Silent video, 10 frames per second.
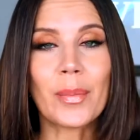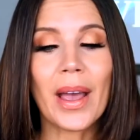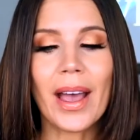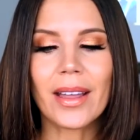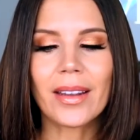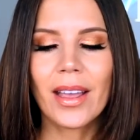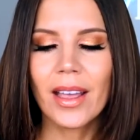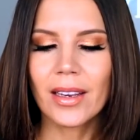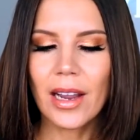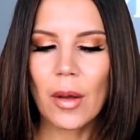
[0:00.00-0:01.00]
not bad.
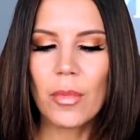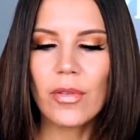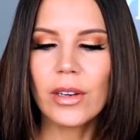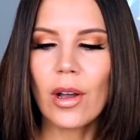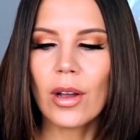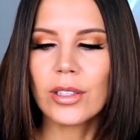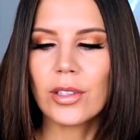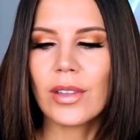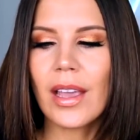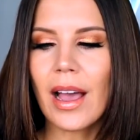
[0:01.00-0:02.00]
Now moving on
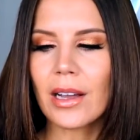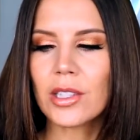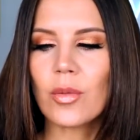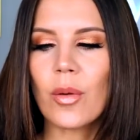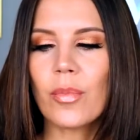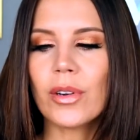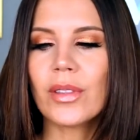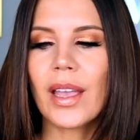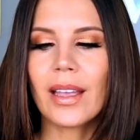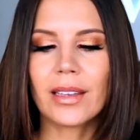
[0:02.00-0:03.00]
to the actual
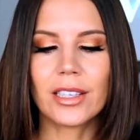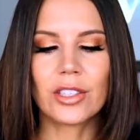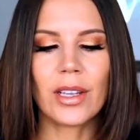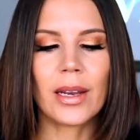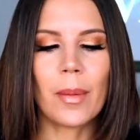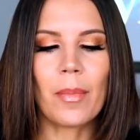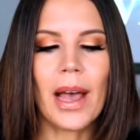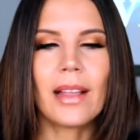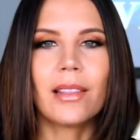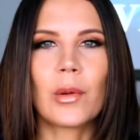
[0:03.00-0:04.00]
birthday edition
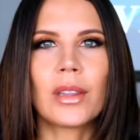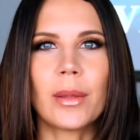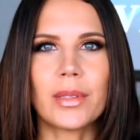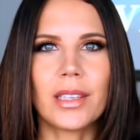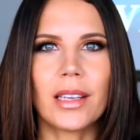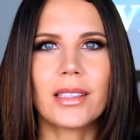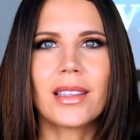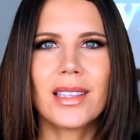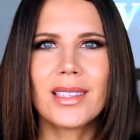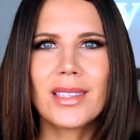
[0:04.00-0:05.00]
matte liquid lipsticks.
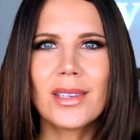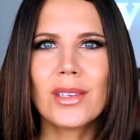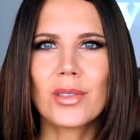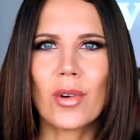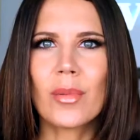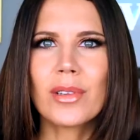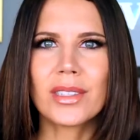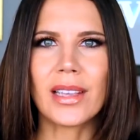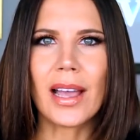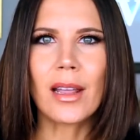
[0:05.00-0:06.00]
This is an adorable
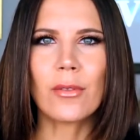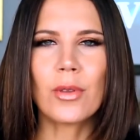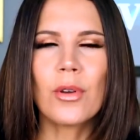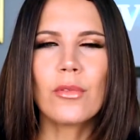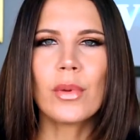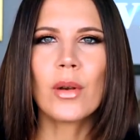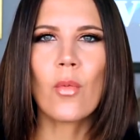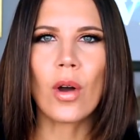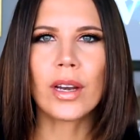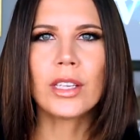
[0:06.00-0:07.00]
set. If you have
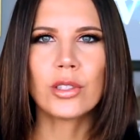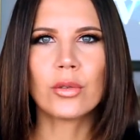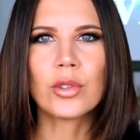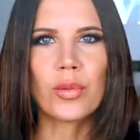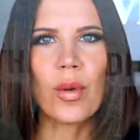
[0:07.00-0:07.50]
been wanting to